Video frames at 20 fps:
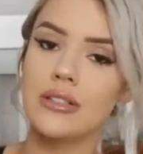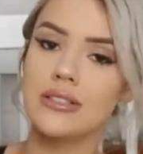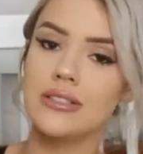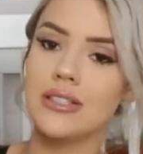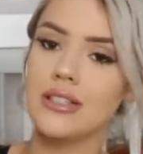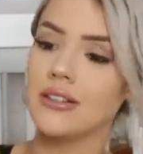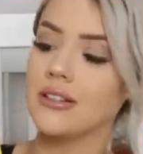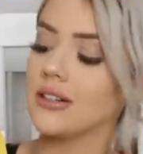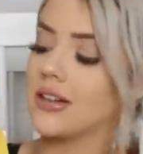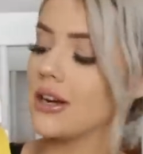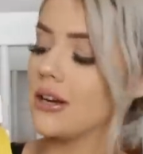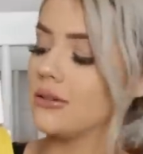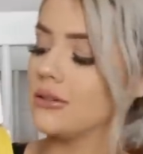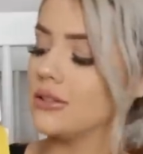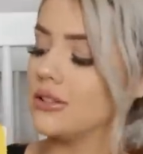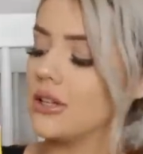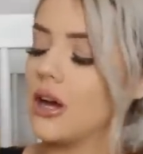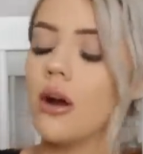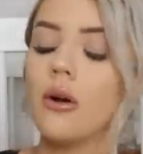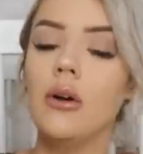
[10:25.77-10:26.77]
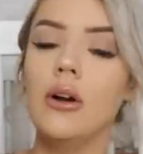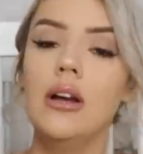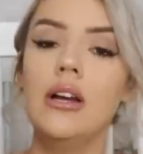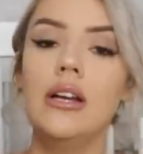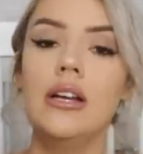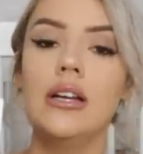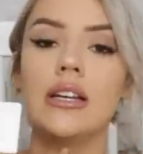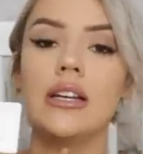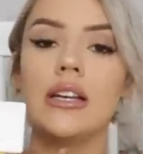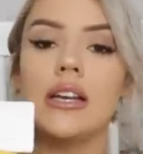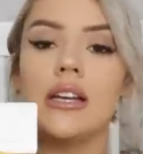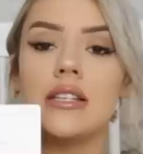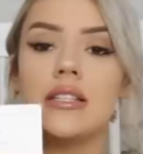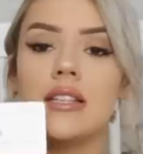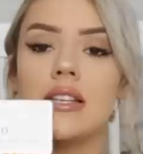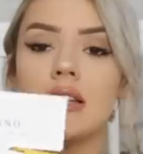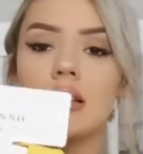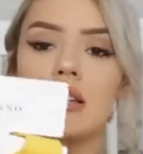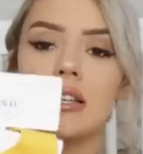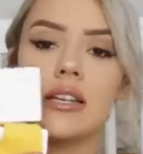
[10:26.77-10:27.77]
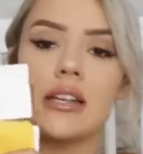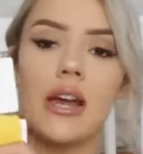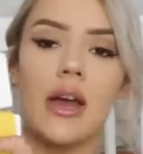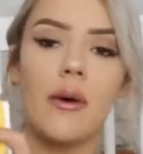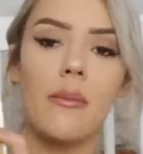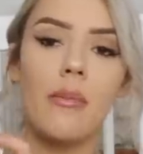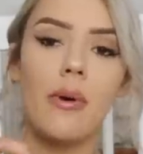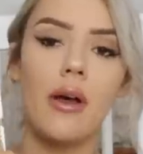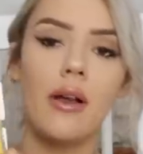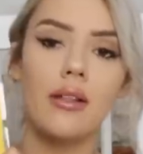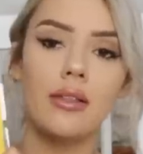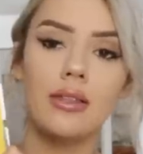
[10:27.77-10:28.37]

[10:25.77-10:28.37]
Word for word: silicone so easy cleanup.